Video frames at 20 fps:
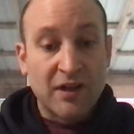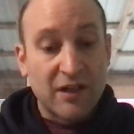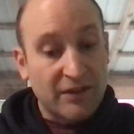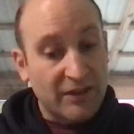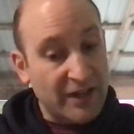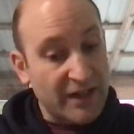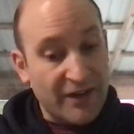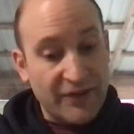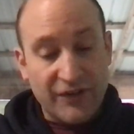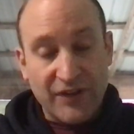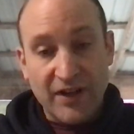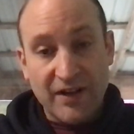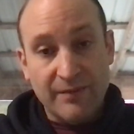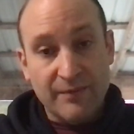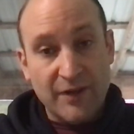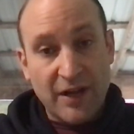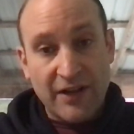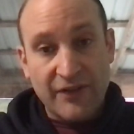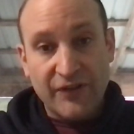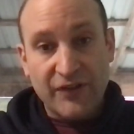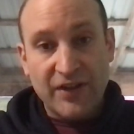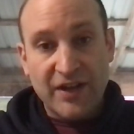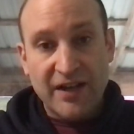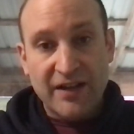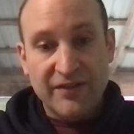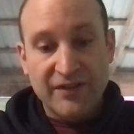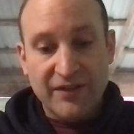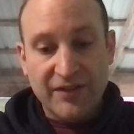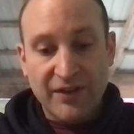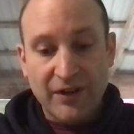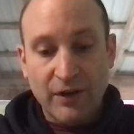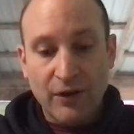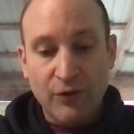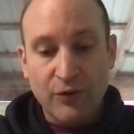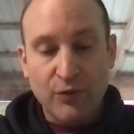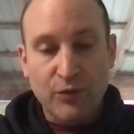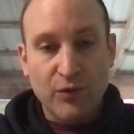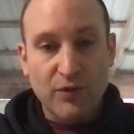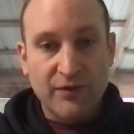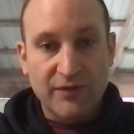Like I said, I'm not saying that the
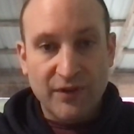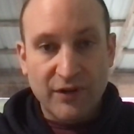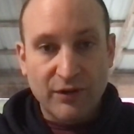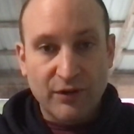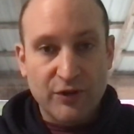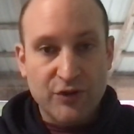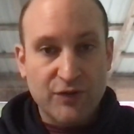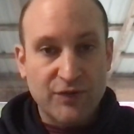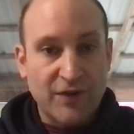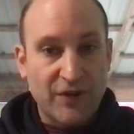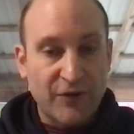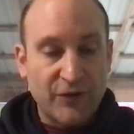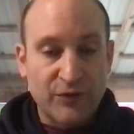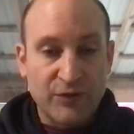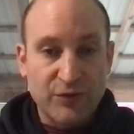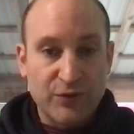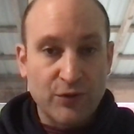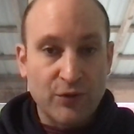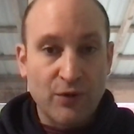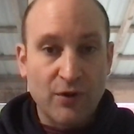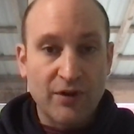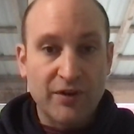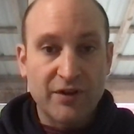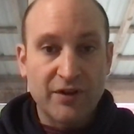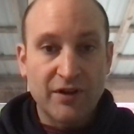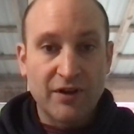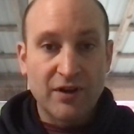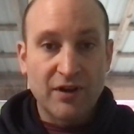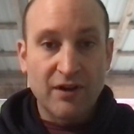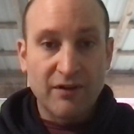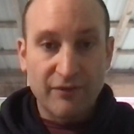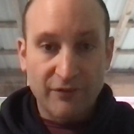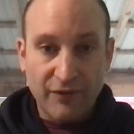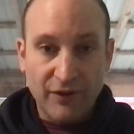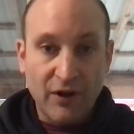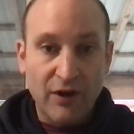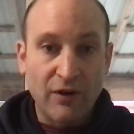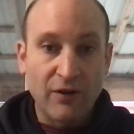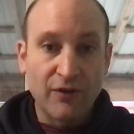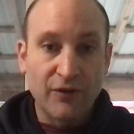Elderwood Village in Vestal, New York
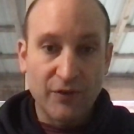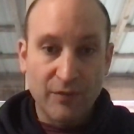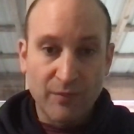falls